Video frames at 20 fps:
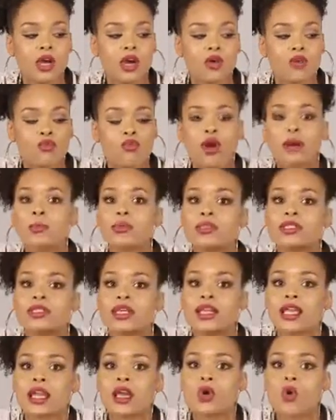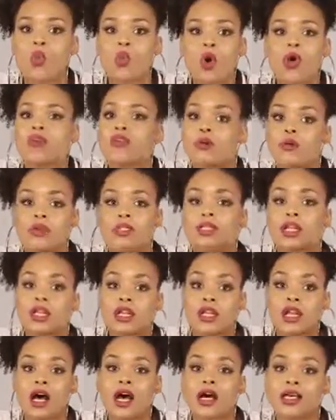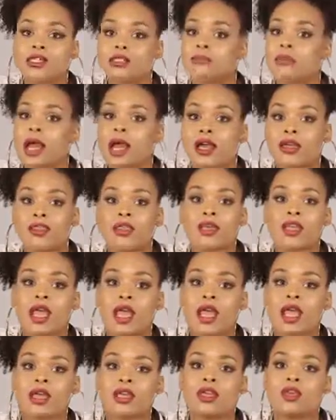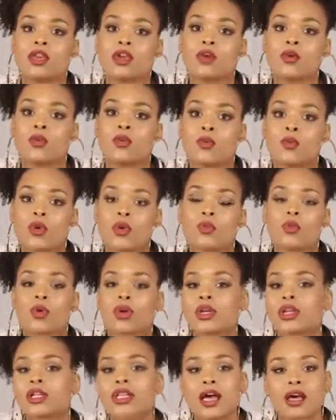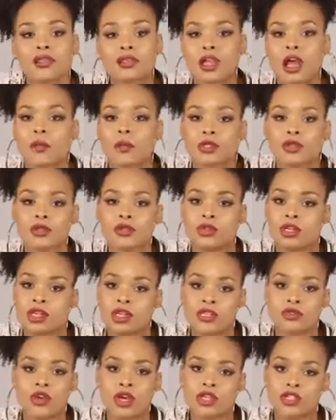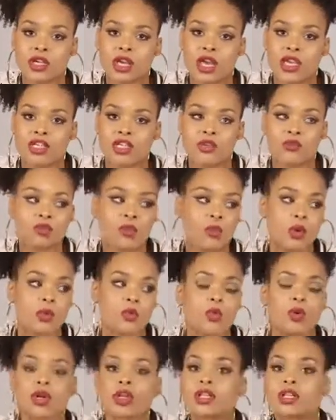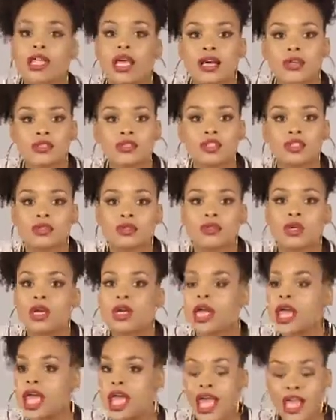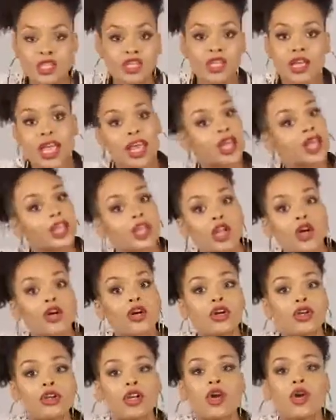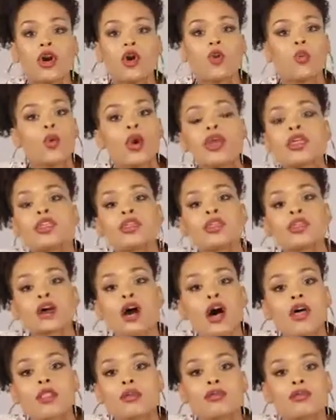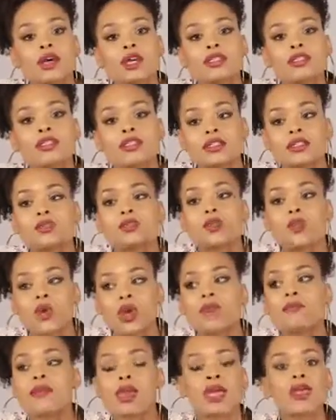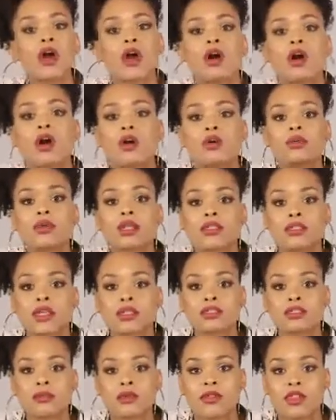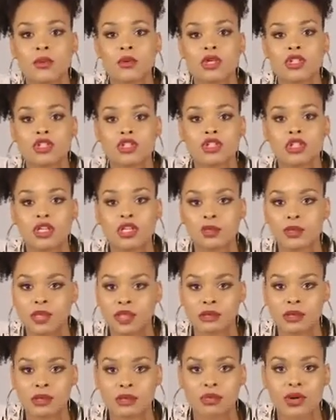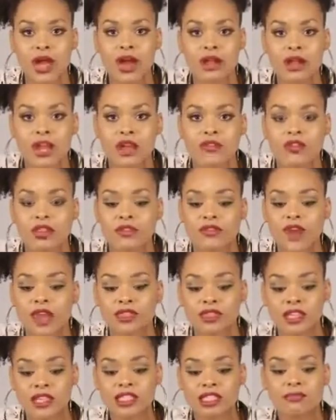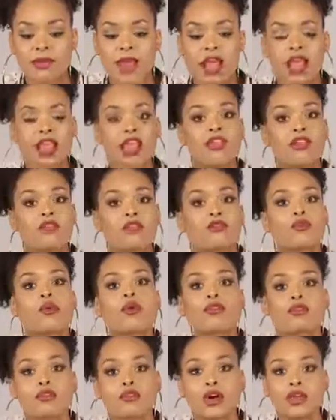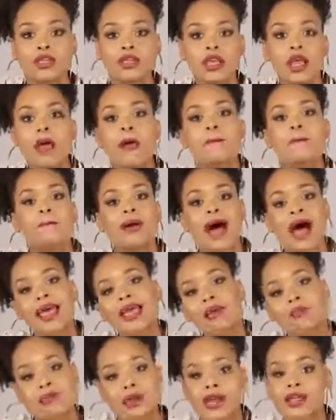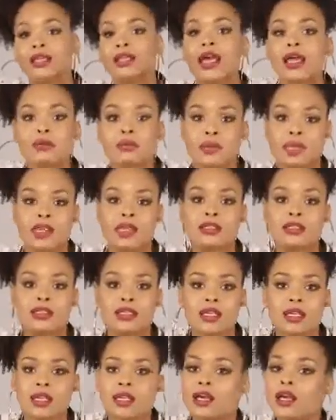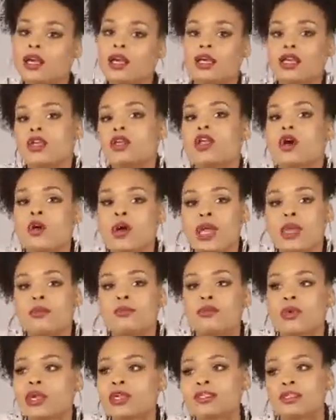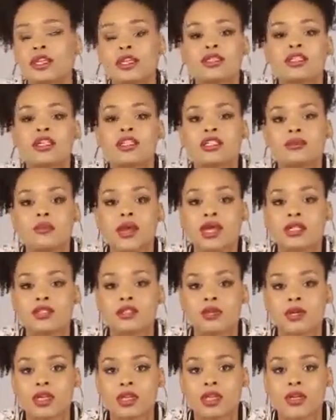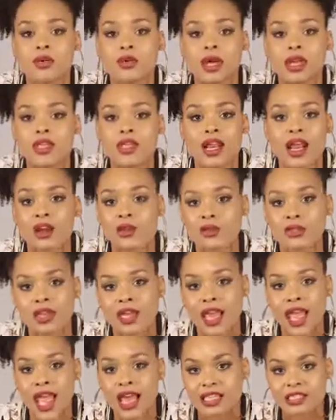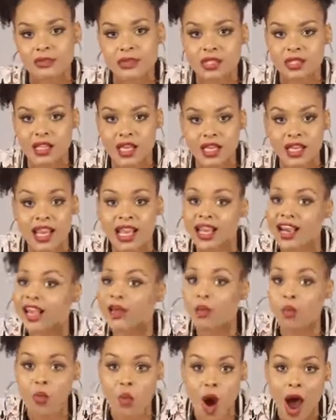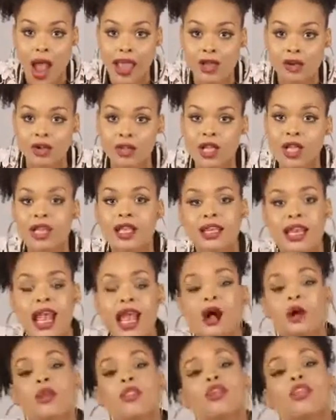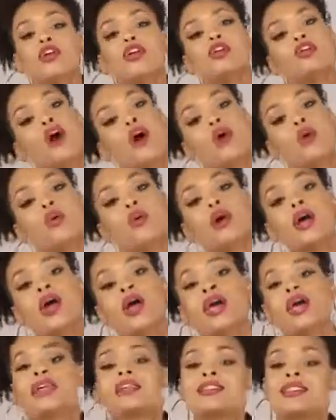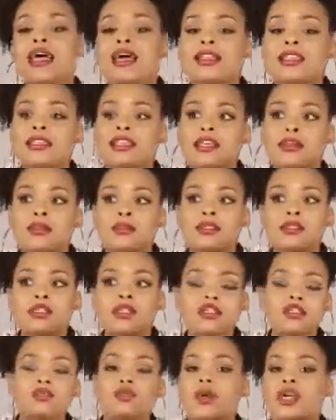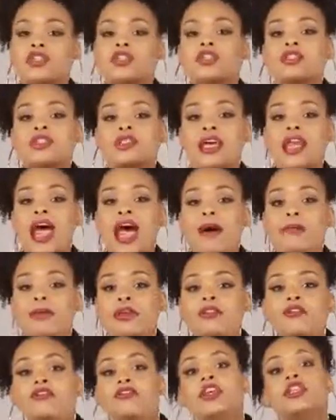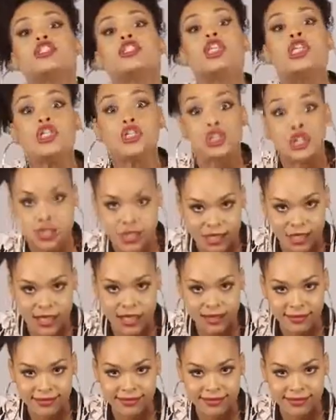representing what represented us back in the day. You know, when we weren't allowed the opportunities for education, when we weren't allowed to educate and learn with other races, we made our own. And that's something that we should genuinely be proud of. And the fact that it's back in the forefront by a brand like BET, you know, it brings the attention back to it in a way that I don't think has been done in a while. Now, the no is that the situations that happen fictitiously